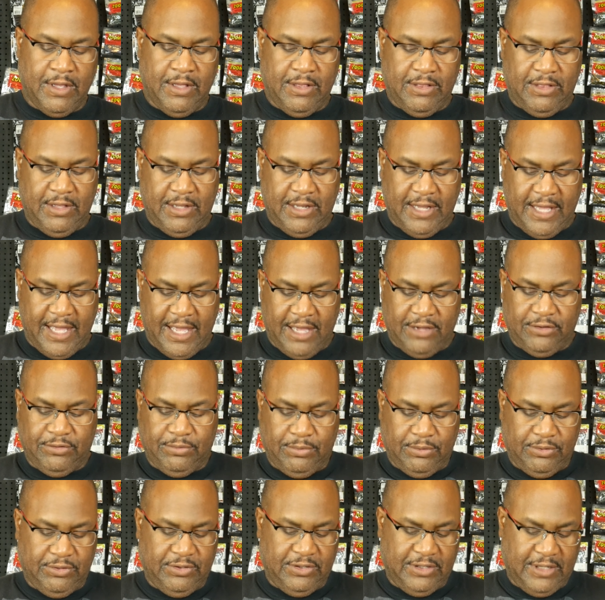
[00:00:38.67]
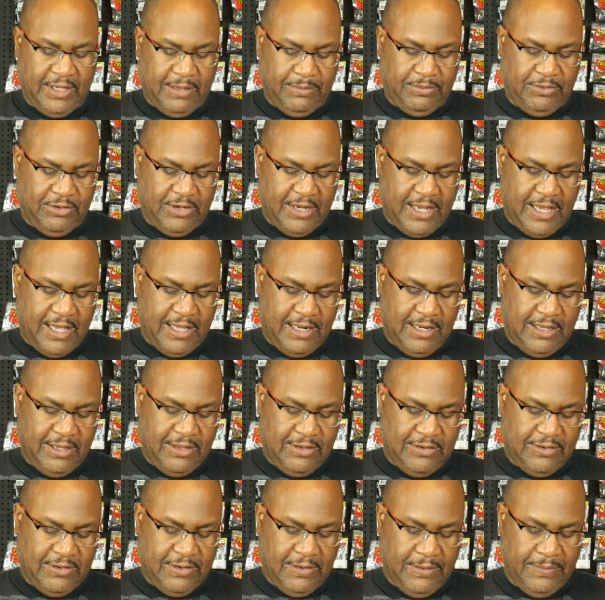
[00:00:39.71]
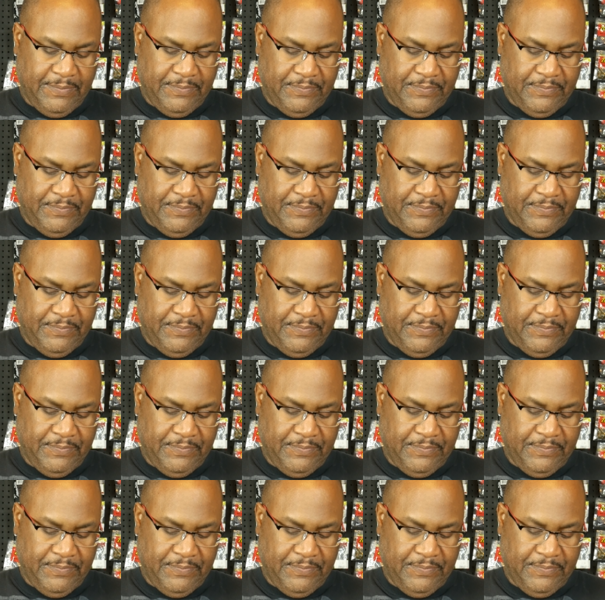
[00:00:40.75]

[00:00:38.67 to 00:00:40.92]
than the actual Skip Shad is,